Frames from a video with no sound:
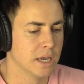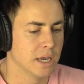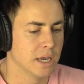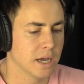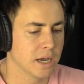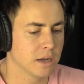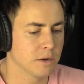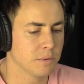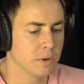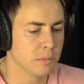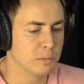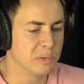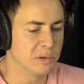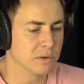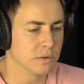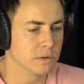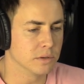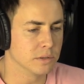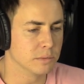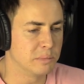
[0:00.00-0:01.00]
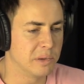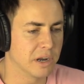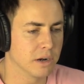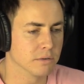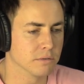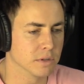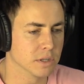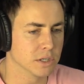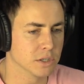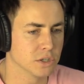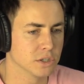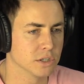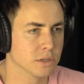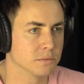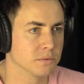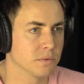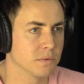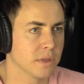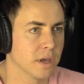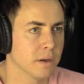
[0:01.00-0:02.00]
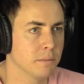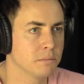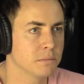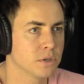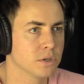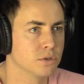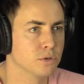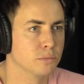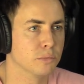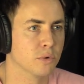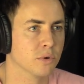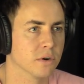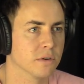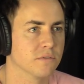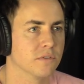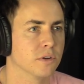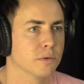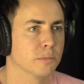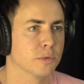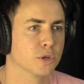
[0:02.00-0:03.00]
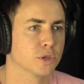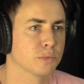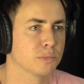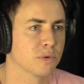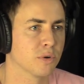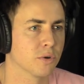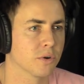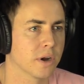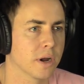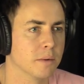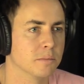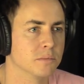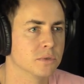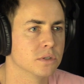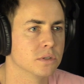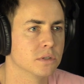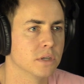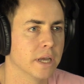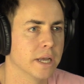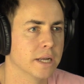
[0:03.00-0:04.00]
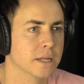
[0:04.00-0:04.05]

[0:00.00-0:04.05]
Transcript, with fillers: how do we build better relationships with them to do more of their merch programs?